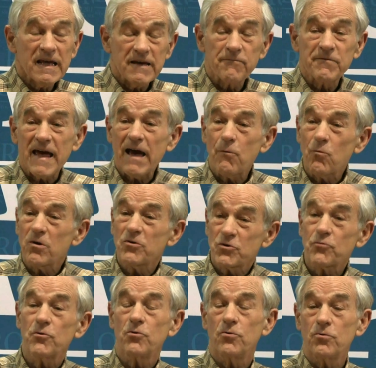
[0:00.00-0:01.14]
If that were
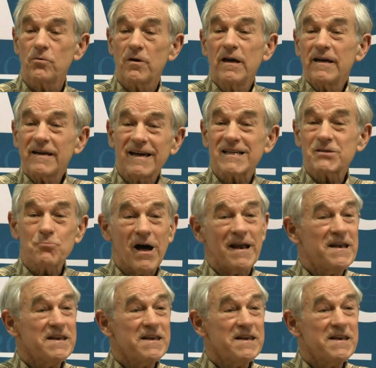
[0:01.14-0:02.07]
true, guess what?